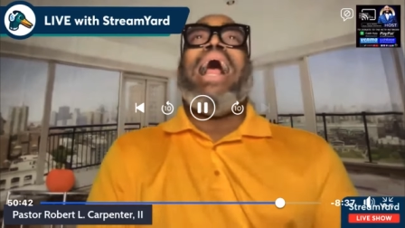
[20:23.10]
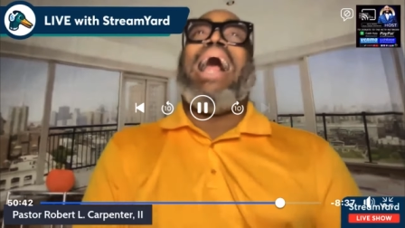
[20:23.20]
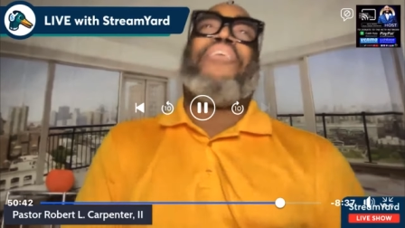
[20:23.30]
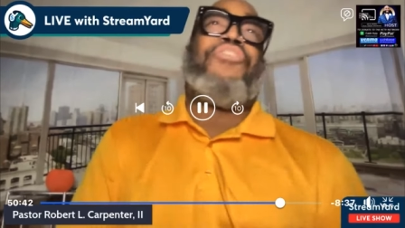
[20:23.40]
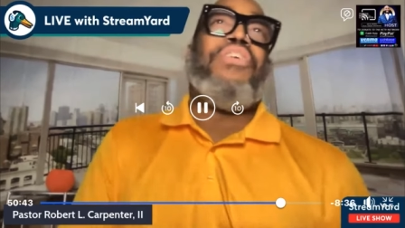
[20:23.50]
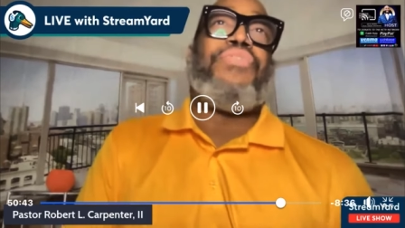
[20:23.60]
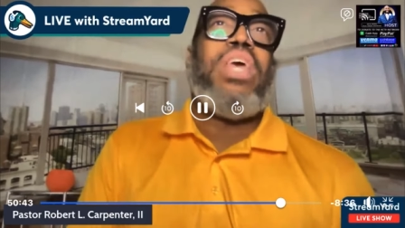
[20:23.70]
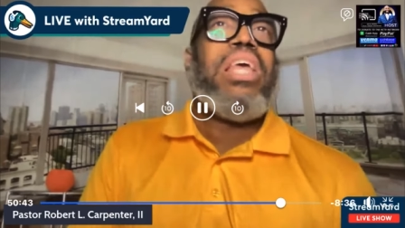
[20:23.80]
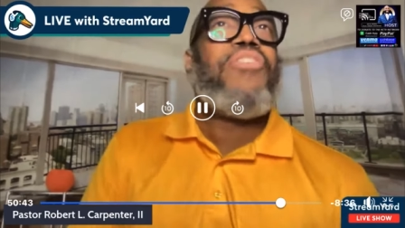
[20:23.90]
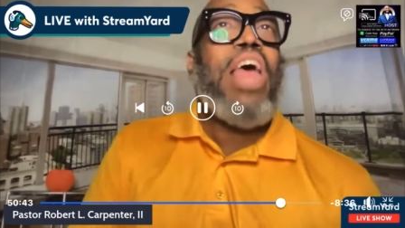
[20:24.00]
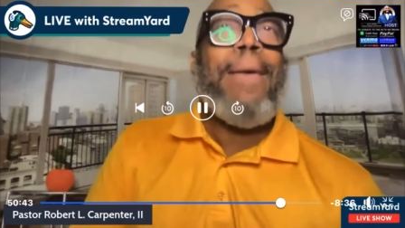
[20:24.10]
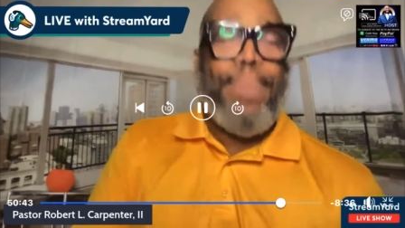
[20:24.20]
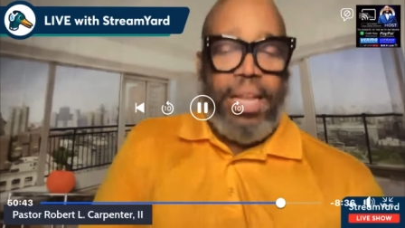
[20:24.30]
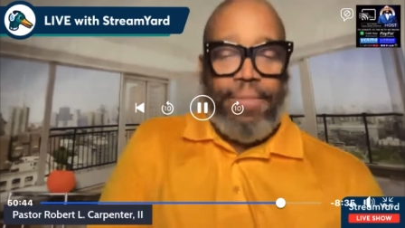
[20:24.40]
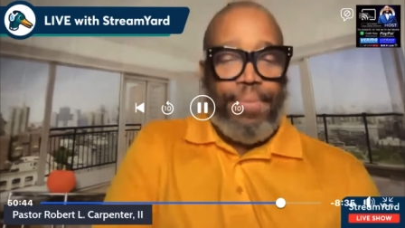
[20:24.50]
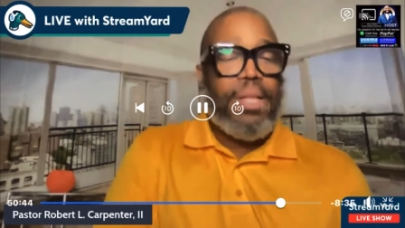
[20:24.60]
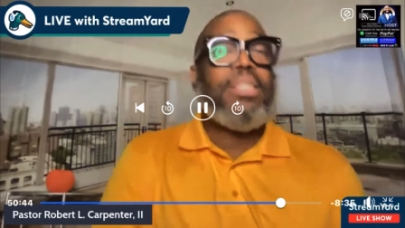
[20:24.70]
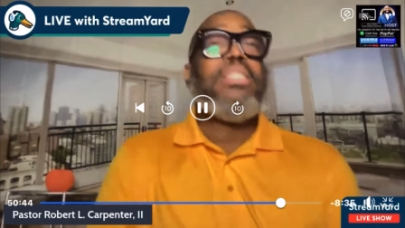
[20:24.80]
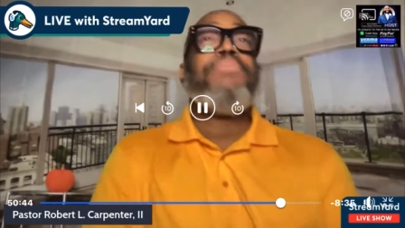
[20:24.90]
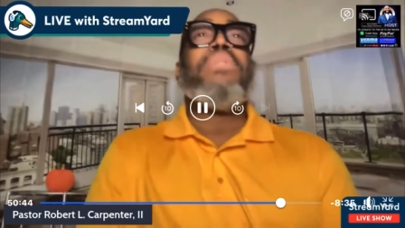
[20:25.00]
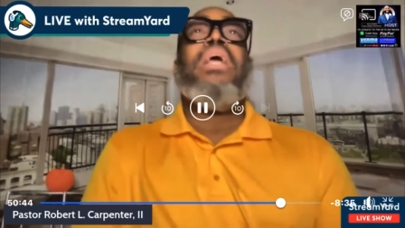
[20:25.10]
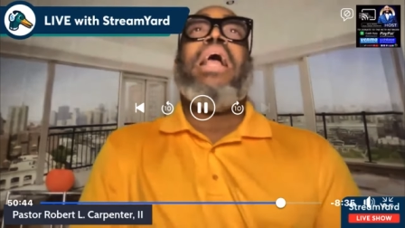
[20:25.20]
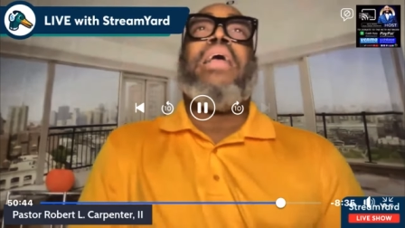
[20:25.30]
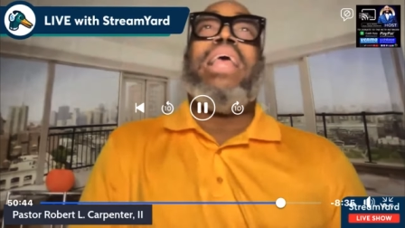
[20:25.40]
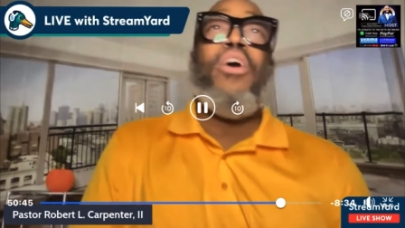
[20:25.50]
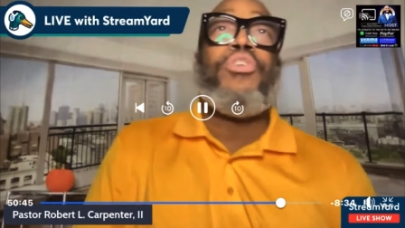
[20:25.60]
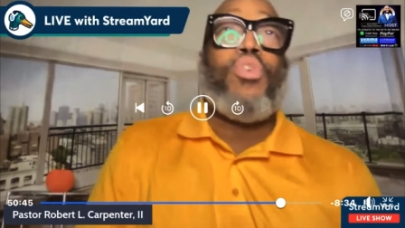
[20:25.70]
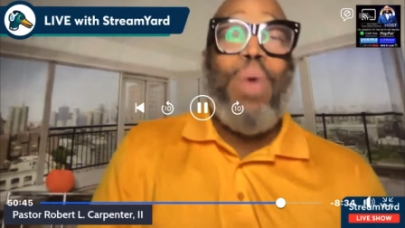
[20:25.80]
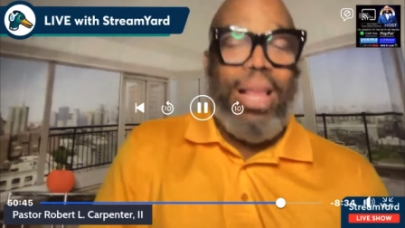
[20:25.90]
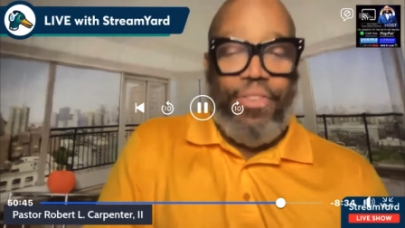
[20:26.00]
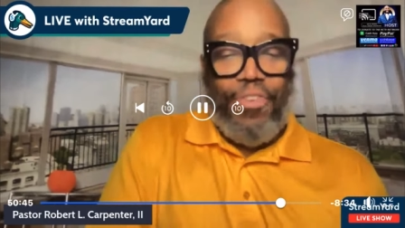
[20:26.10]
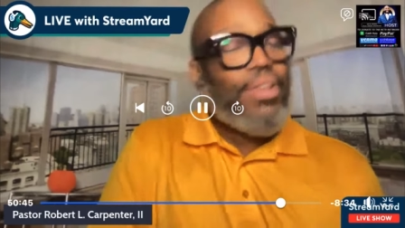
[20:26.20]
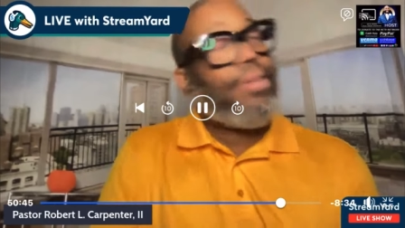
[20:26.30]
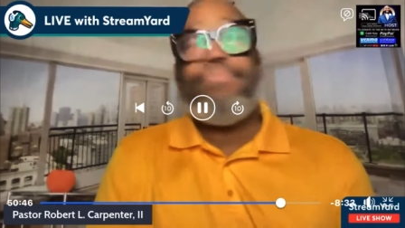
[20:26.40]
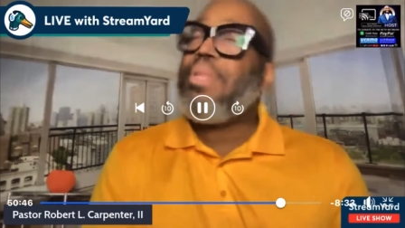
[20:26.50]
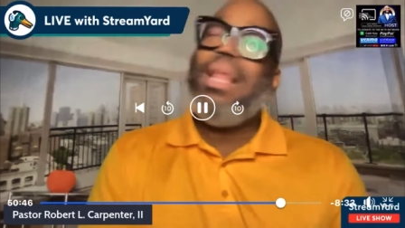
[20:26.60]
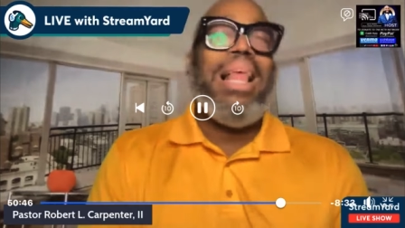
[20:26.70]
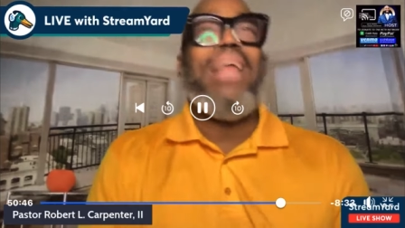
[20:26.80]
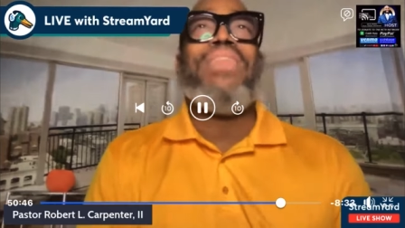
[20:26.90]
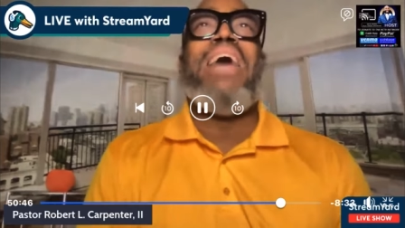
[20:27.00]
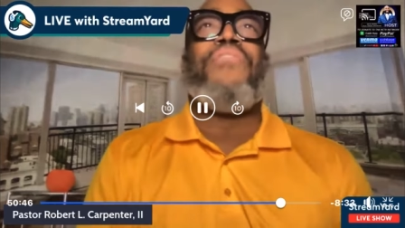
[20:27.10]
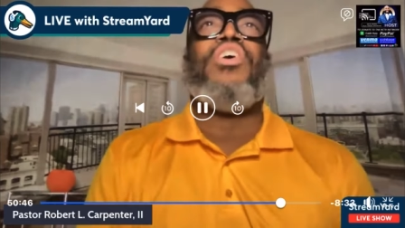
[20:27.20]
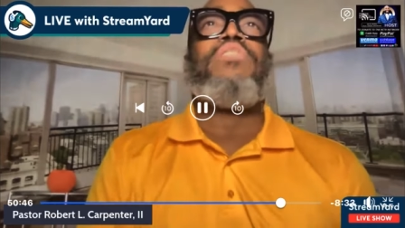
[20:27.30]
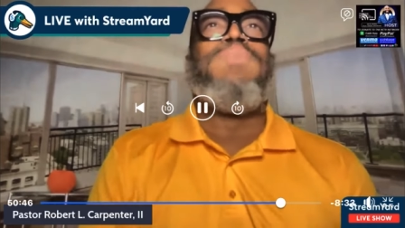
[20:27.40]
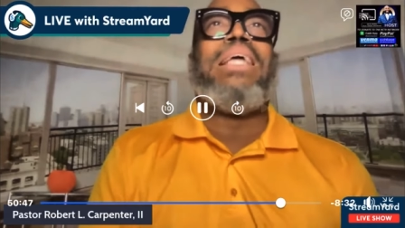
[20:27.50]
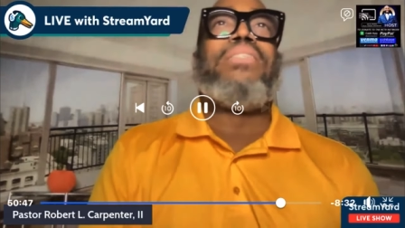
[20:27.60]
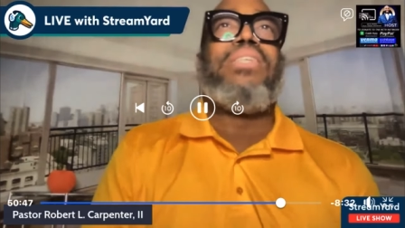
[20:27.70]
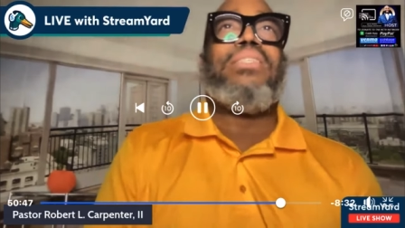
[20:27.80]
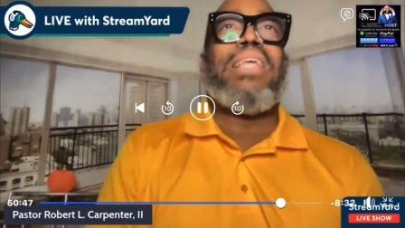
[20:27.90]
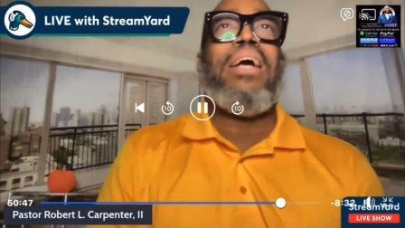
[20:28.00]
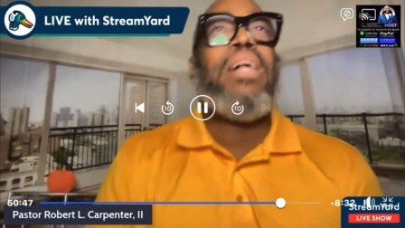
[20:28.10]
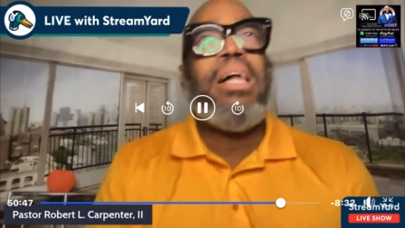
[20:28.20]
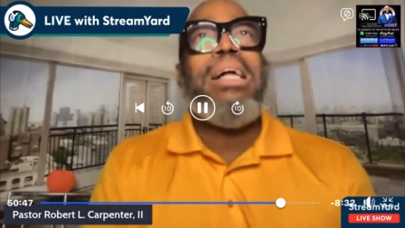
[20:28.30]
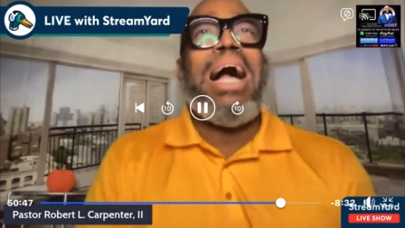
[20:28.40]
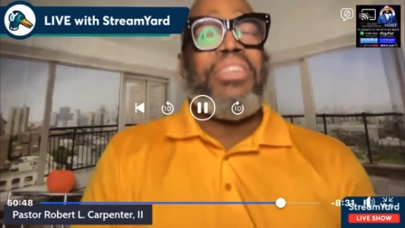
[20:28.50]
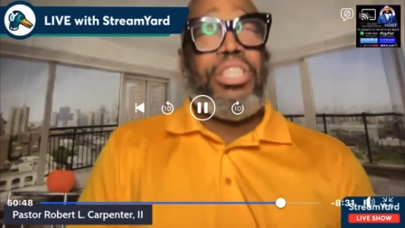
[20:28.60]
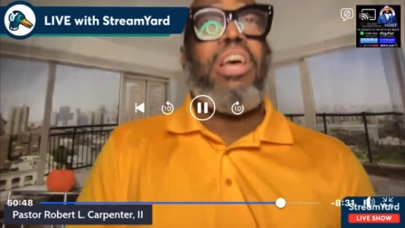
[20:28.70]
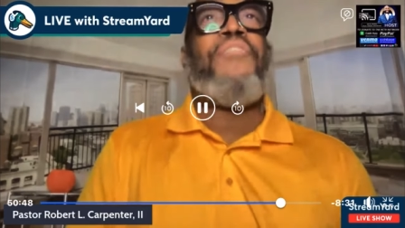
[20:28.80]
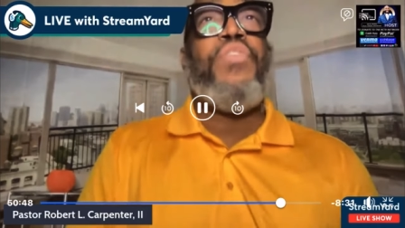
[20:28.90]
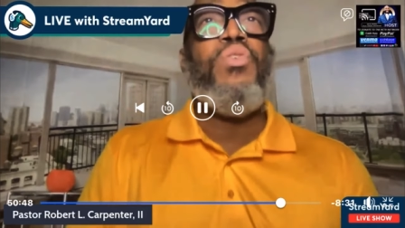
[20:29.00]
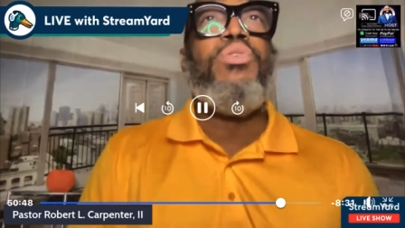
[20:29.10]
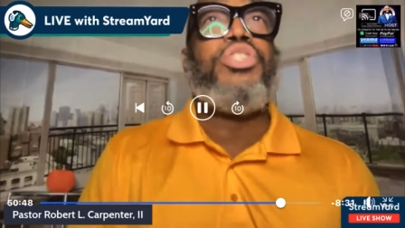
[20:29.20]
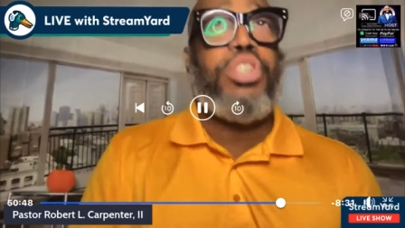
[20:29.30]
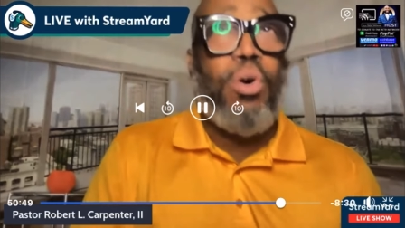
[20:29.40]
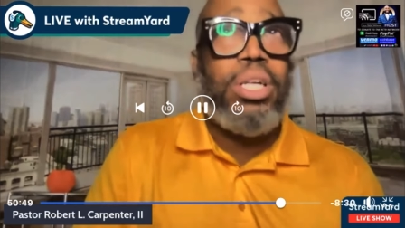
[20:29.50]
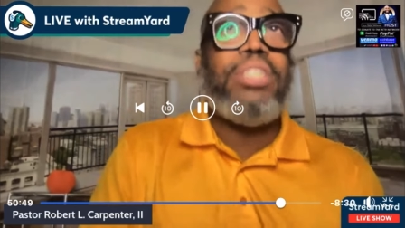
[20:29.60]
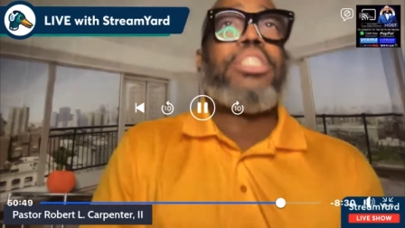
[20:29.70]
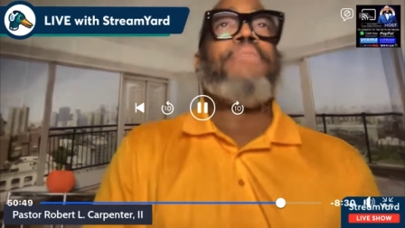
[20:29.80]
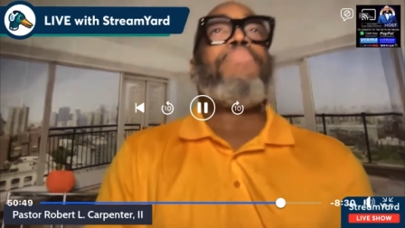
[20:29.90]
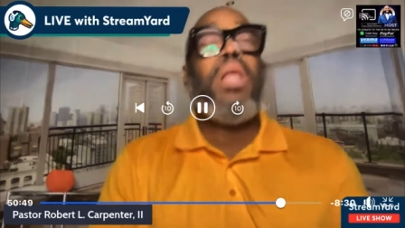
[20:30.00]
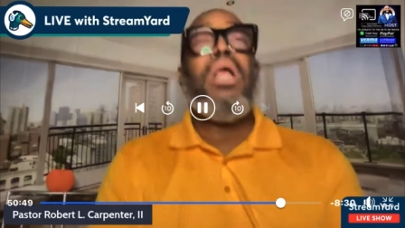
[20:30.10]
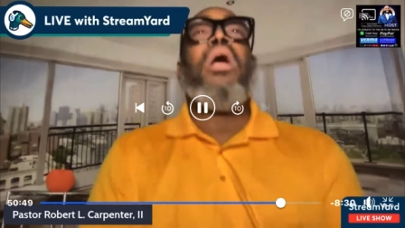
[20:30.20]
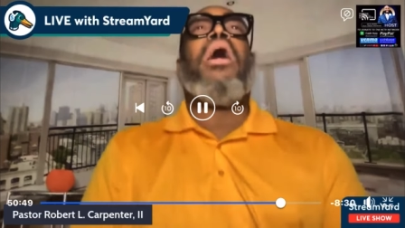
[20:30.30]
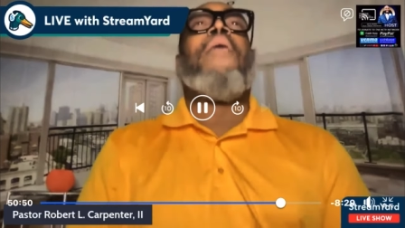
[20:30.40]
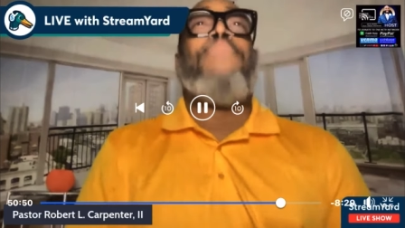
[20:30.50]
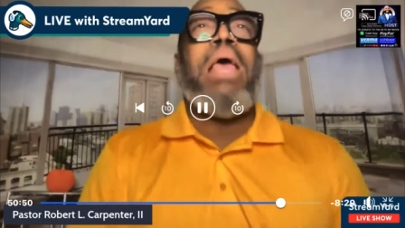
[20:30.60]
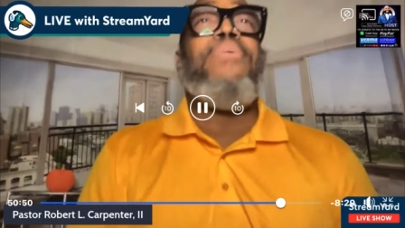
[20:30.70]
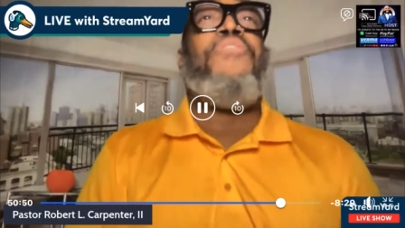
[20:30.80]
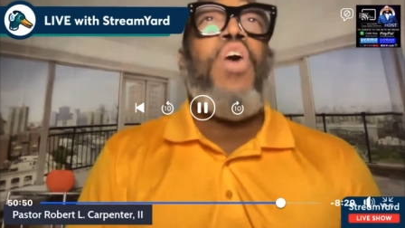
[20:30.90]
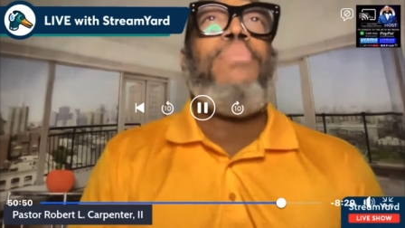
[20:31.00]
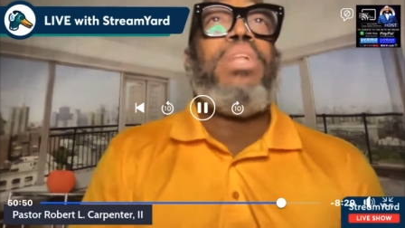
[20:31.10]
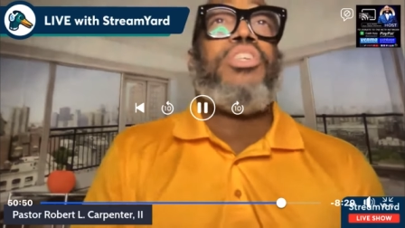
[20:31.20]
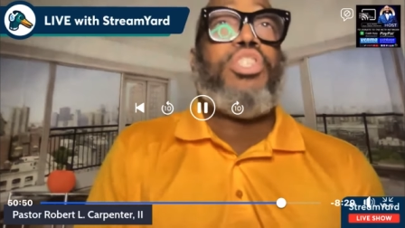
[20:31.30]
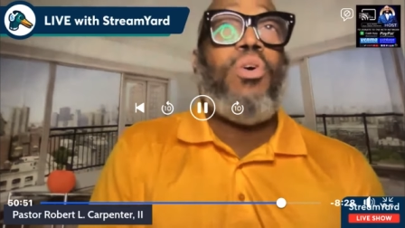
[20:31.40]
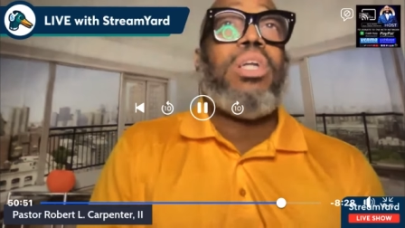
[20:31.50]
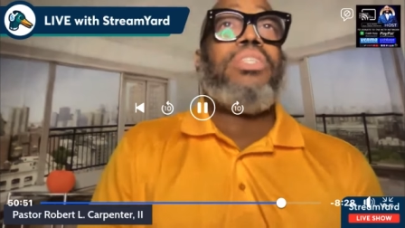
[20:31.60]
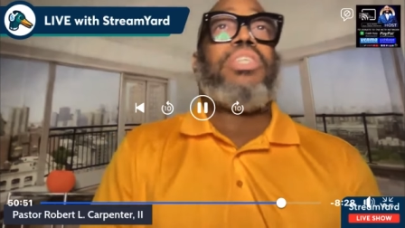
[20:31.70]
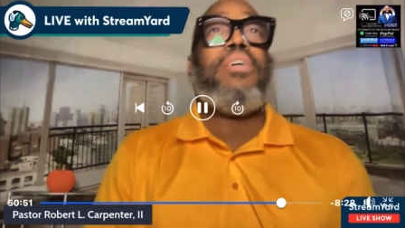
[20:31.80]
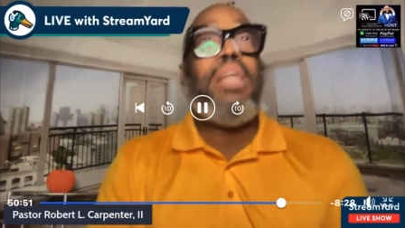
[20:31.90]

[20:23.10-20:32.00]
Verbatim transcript: I see things happening earthquakes in diverse places. Uh, I see a food shortage, a baby formula shortage.